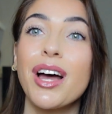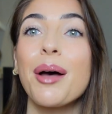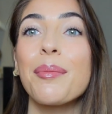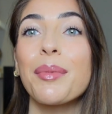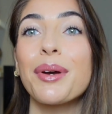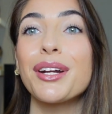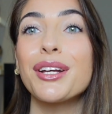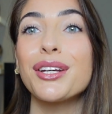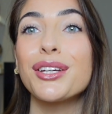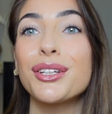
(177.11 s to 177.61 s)

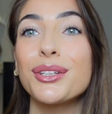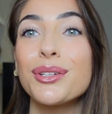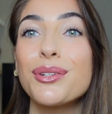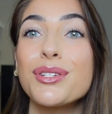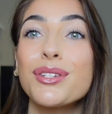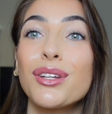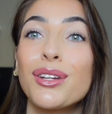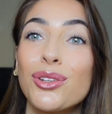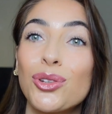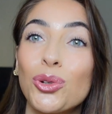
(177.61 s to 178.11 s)
I'm going to
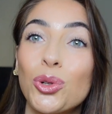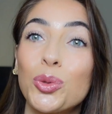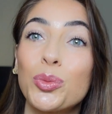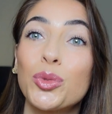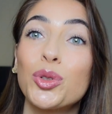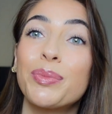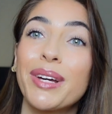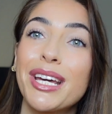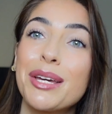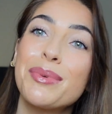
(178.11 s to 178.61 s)
use the
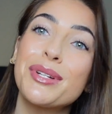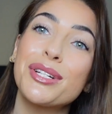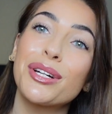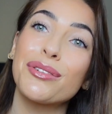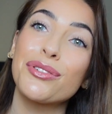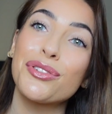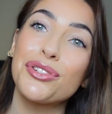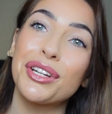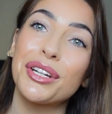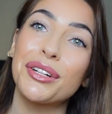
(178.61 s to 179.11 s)
normal baby
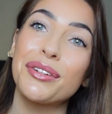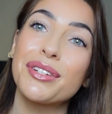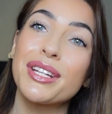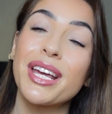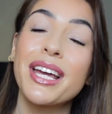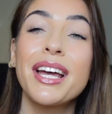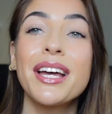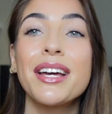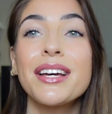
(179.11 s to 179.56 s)
doll shield.